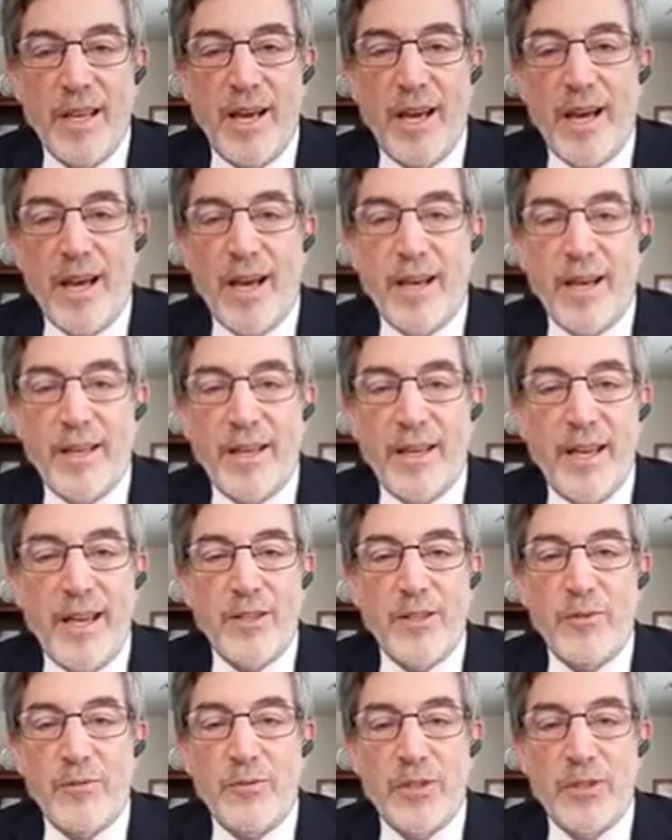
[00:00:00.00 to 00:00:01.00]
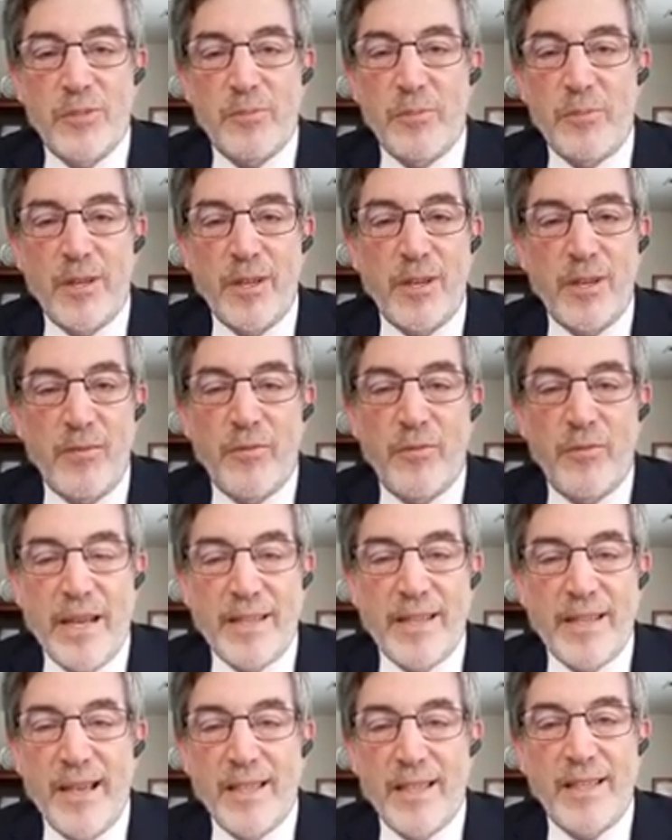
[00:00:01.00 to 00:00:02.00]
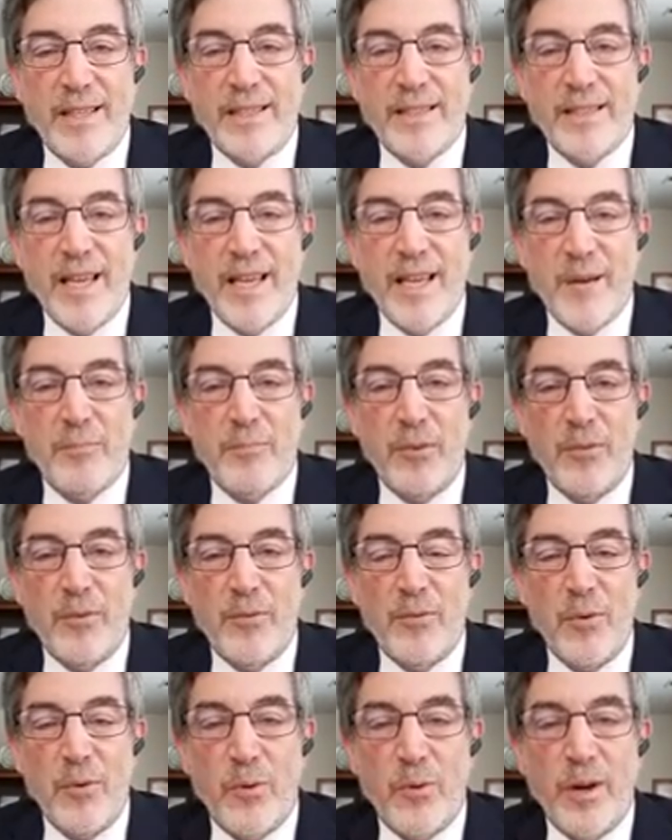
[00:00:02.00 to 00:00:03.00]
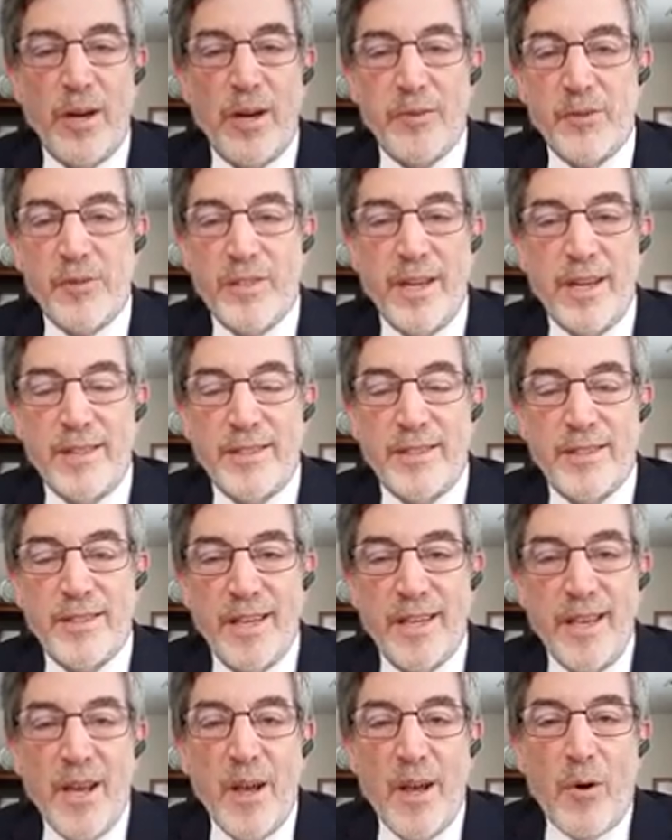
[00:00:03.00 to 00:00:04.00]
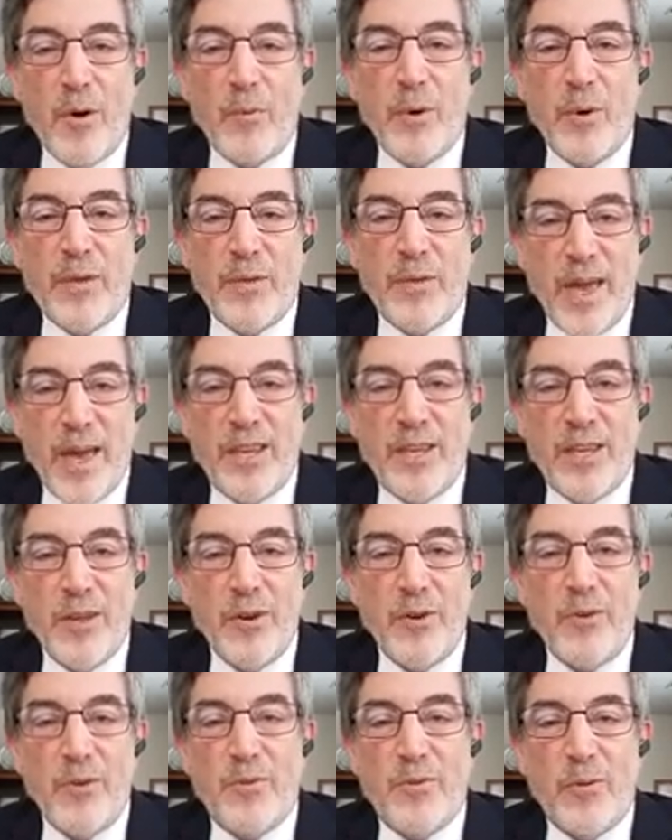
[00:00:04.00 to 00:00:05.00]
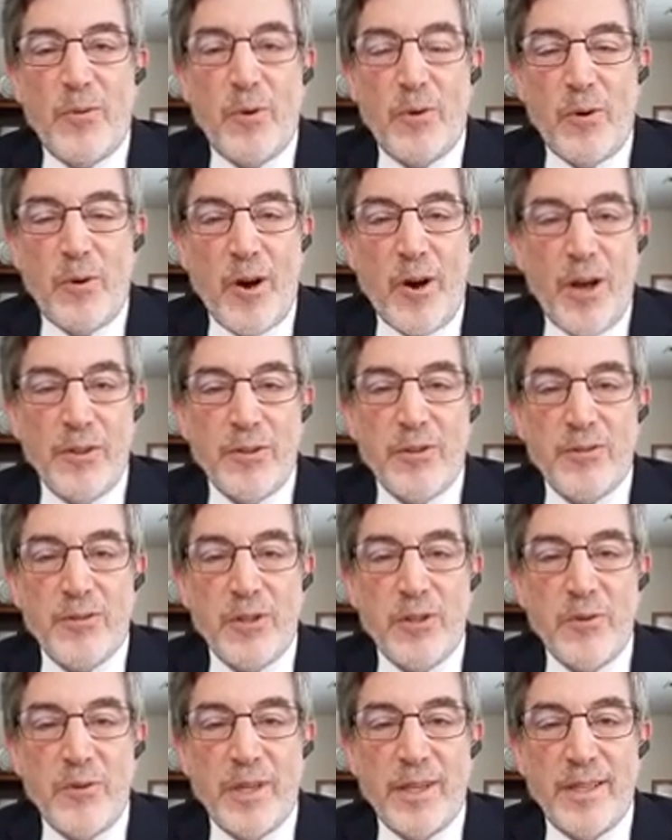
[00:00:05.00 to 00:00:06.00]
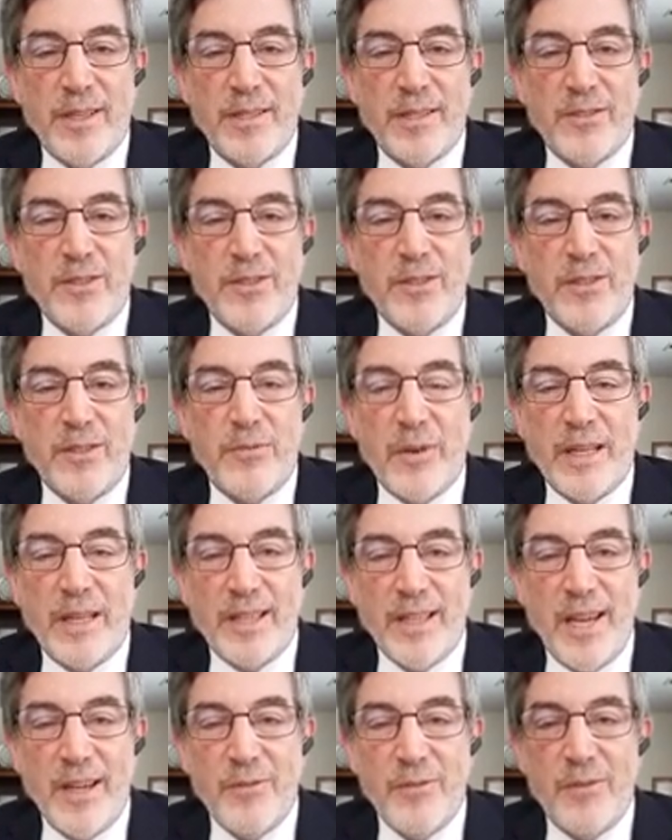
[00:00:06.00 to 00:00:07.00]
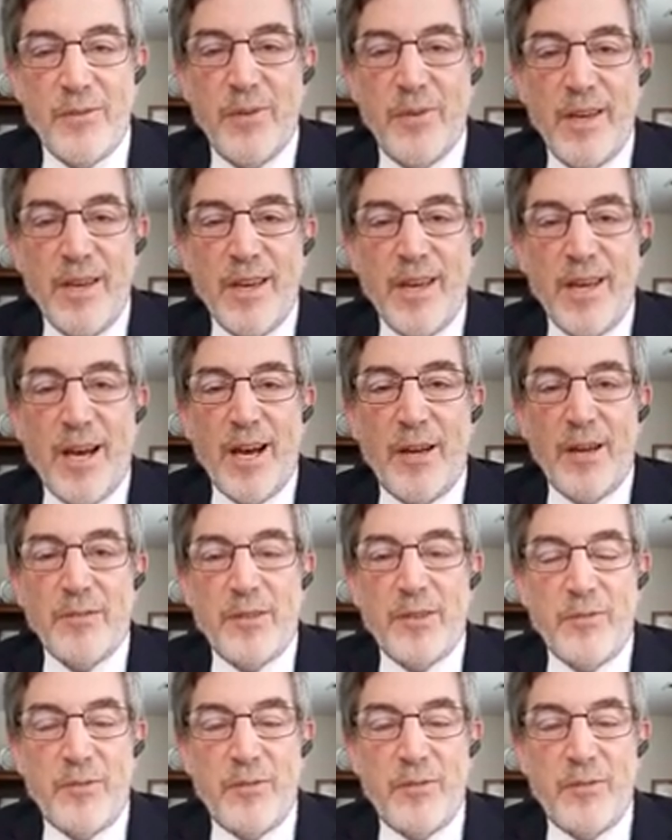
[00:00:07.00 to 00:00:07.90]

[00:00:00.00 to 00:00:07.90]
and you've just been a fantastic example for other states. We thank you for all you're doing to defend life, to